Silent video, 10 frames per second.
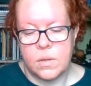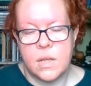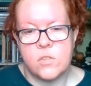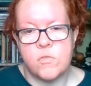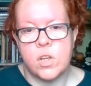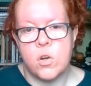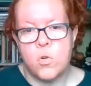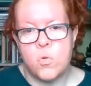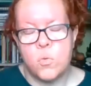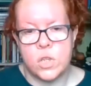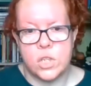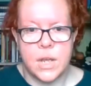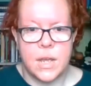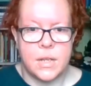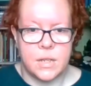Let us recall the
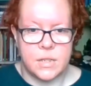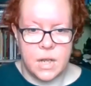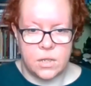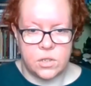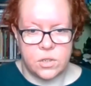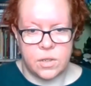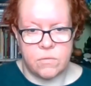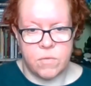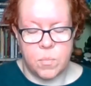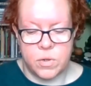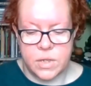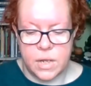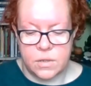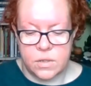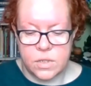shared intention that it
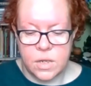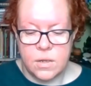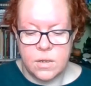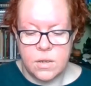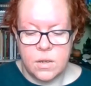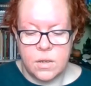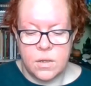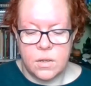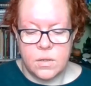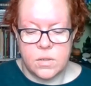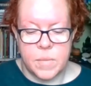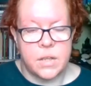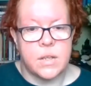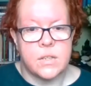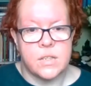represents, to
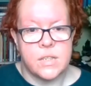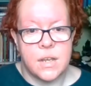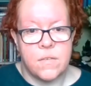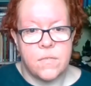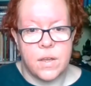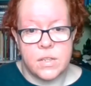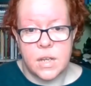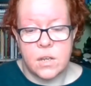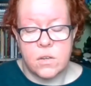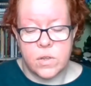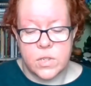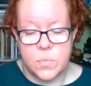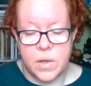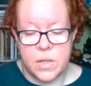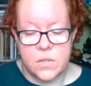make this a safe and sacred
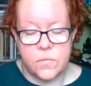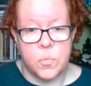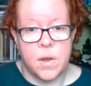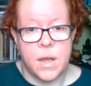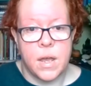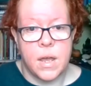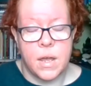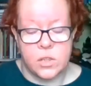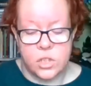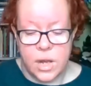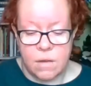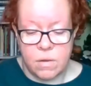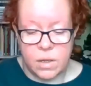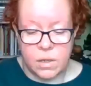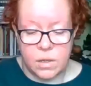space for prayer and
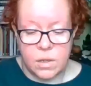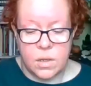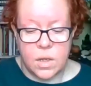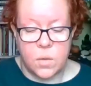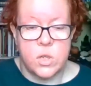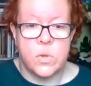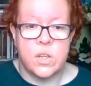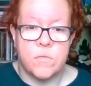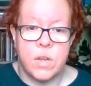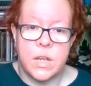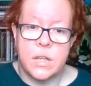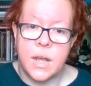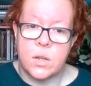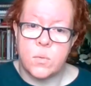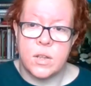sharing, in which we can
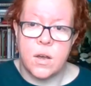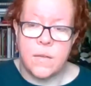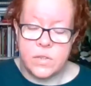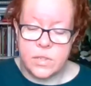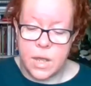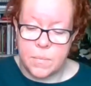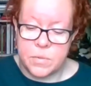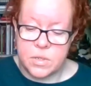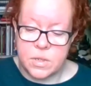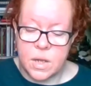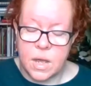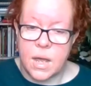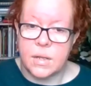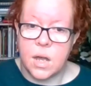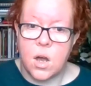reconnect with life's depths
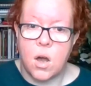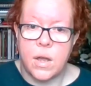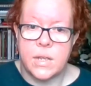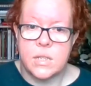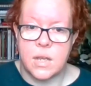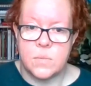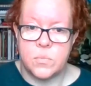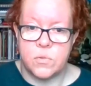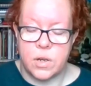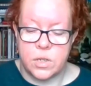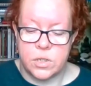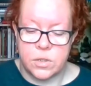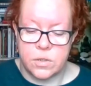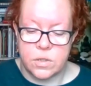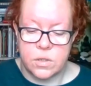and our highest
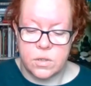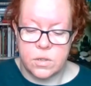aspirations.